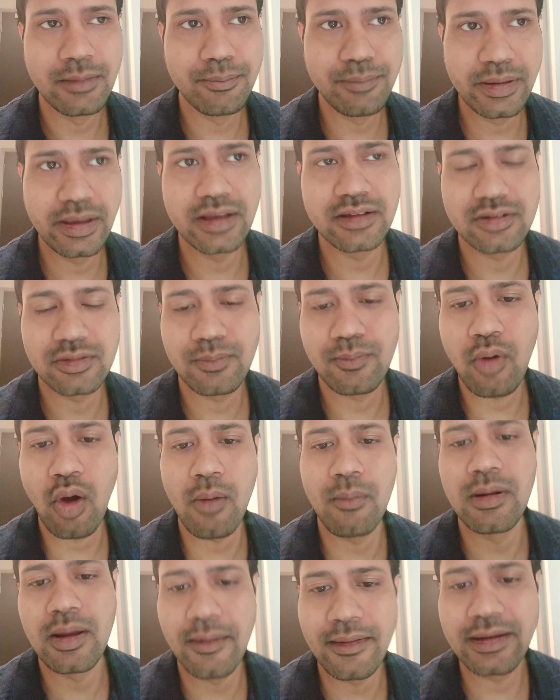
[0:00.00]
biggest
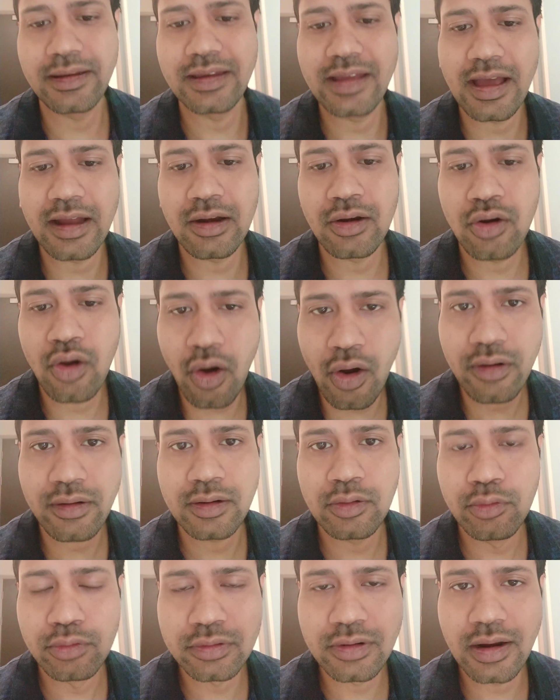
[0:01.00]
problem, and they are
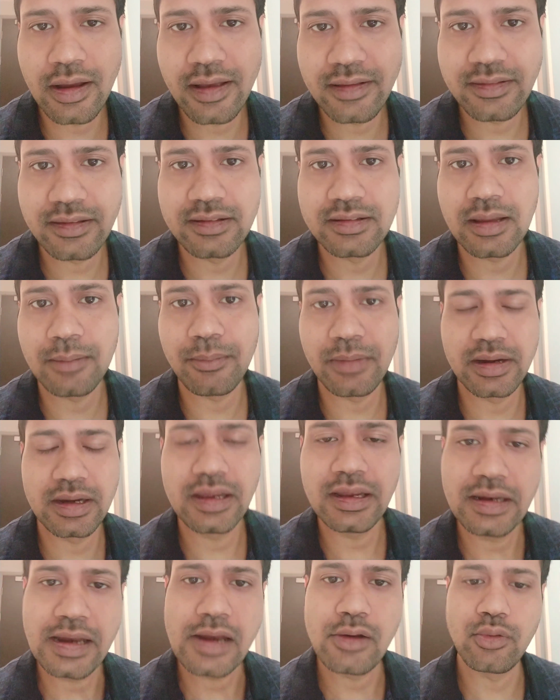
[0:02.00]
not utilizing the
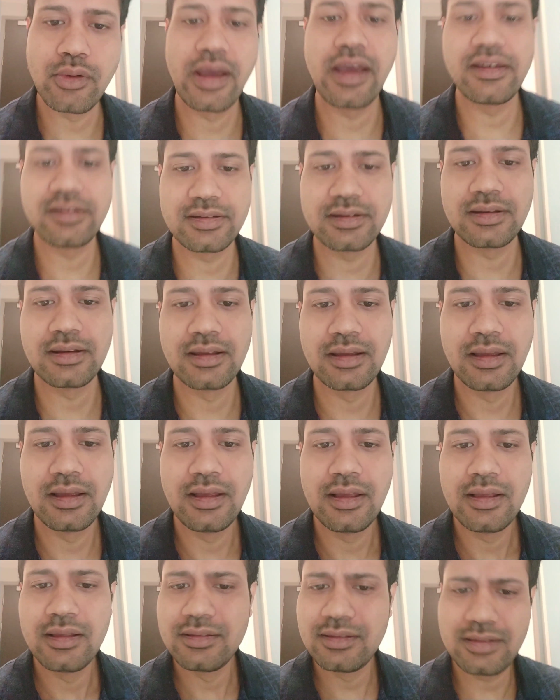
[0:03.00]
money in education.
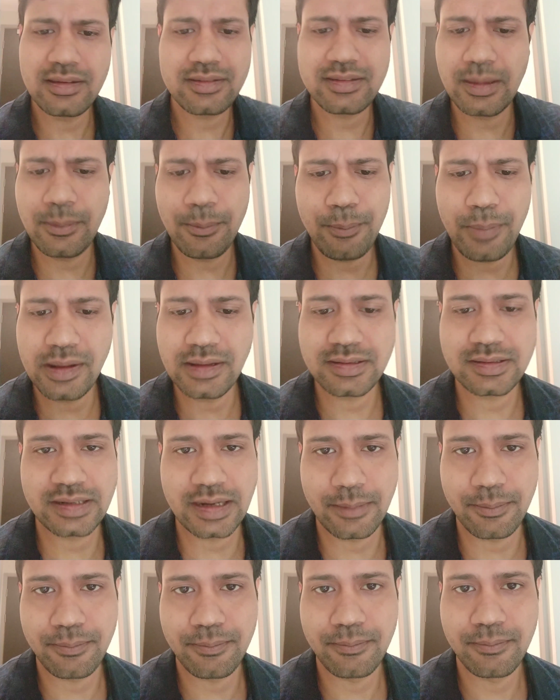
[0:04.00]
It's a simple
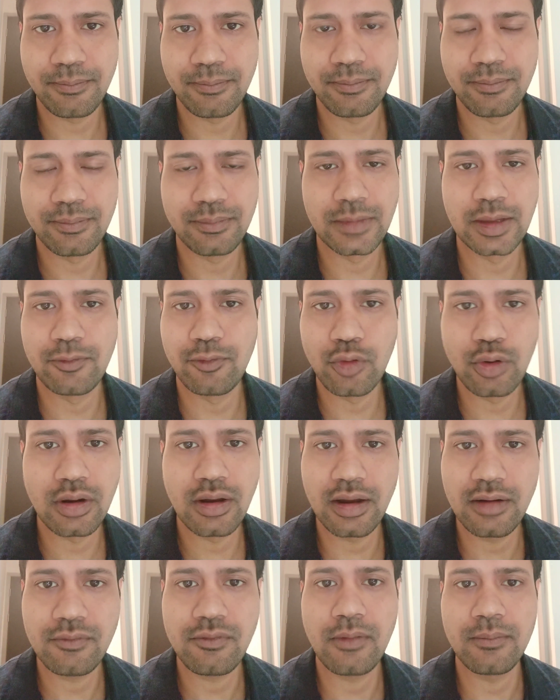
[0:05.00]
step. If you
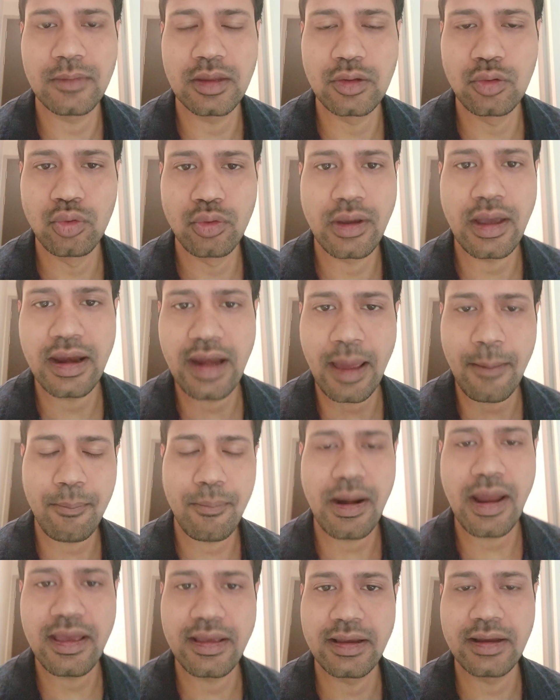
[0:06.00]
learn from the UK and
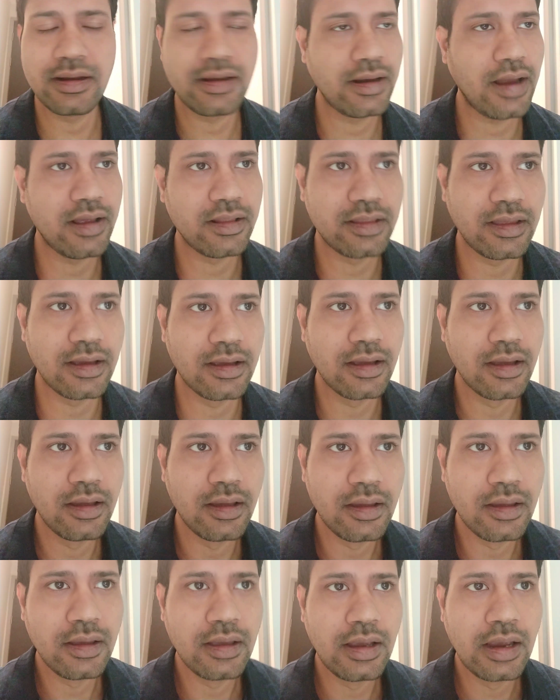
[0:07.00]
apply it, I think
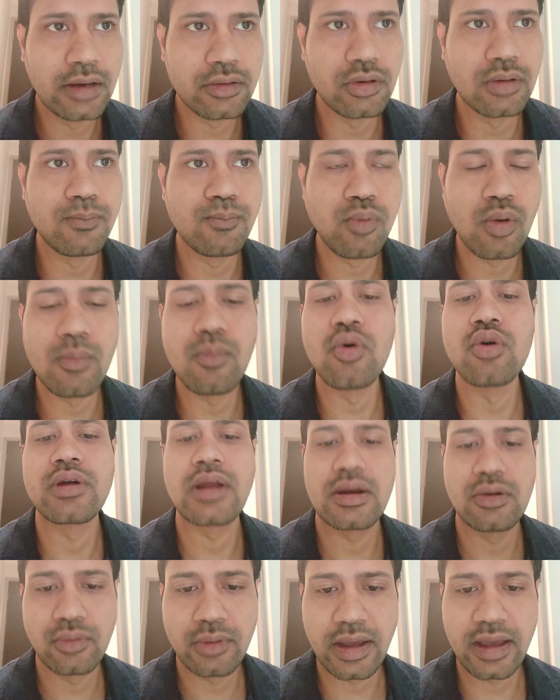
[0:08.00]
it will promote
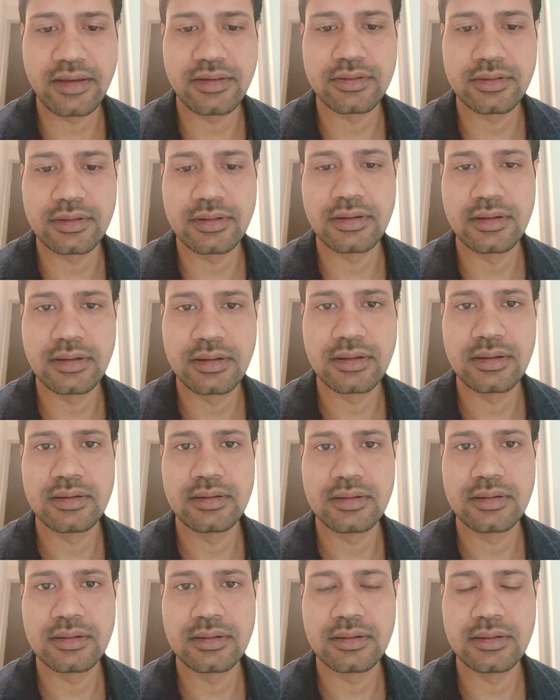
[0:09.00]
education
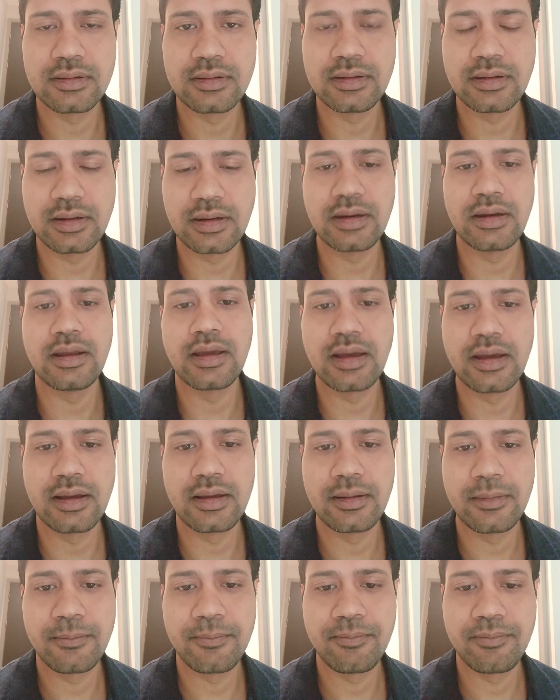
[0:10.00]
in India.
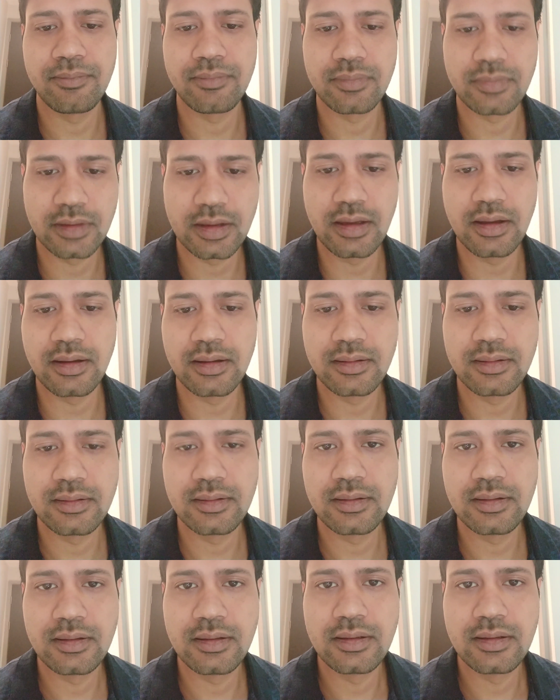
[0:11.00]
Yeah.
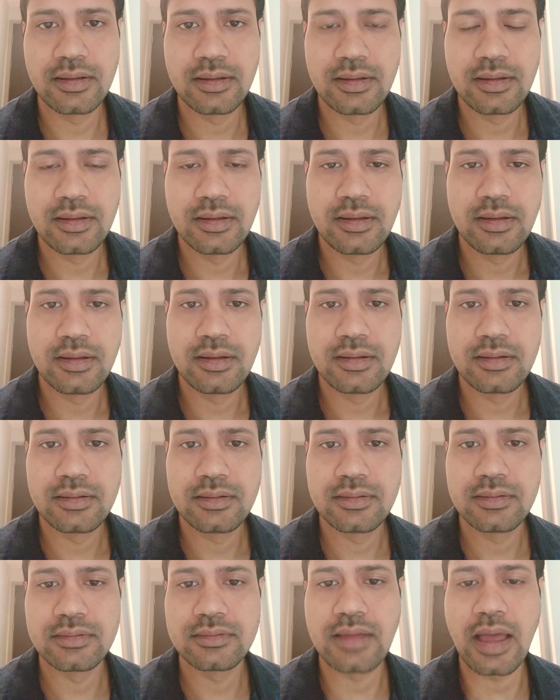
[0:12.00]

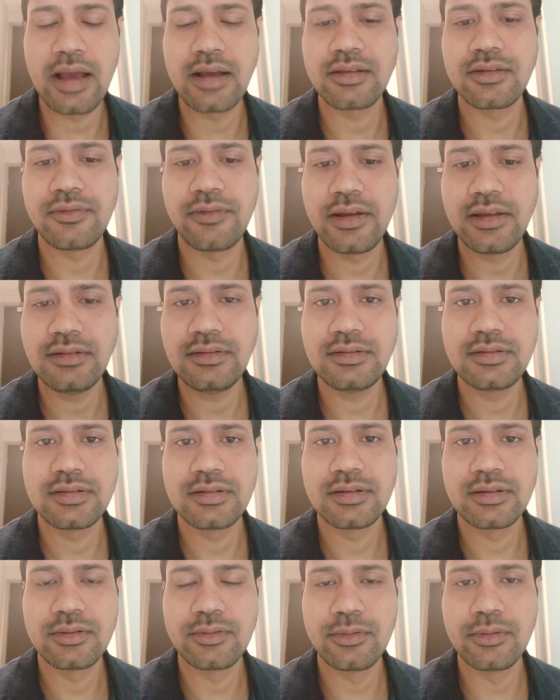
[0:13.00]
Thanks,
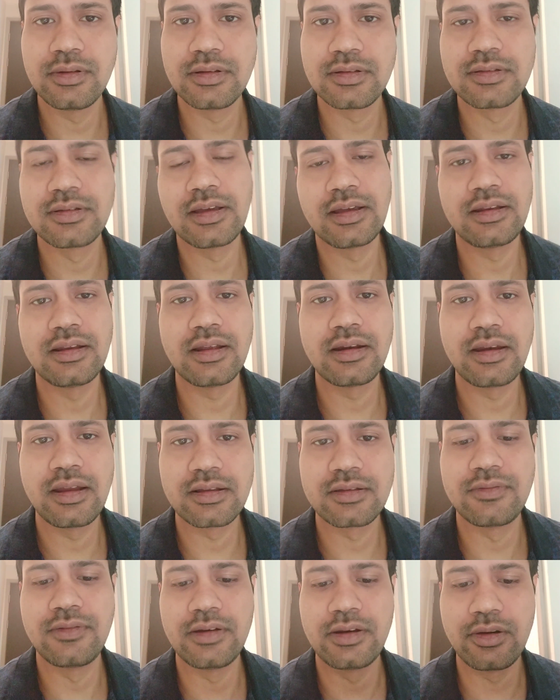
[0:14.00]
friends. We'll see in the
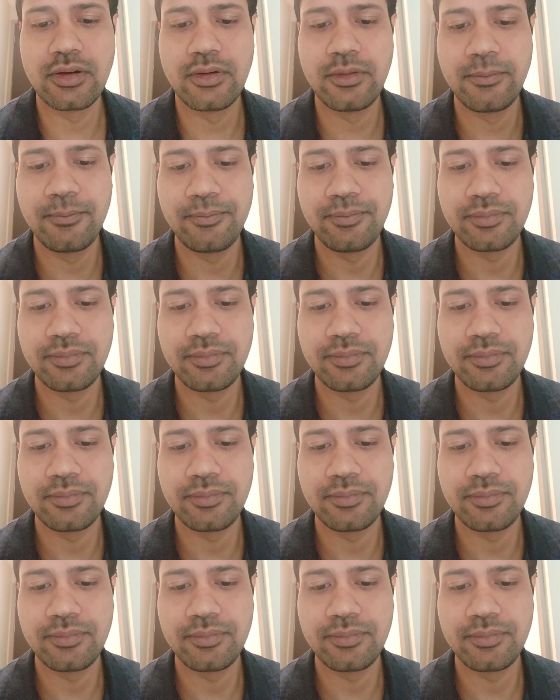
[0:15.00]
next video.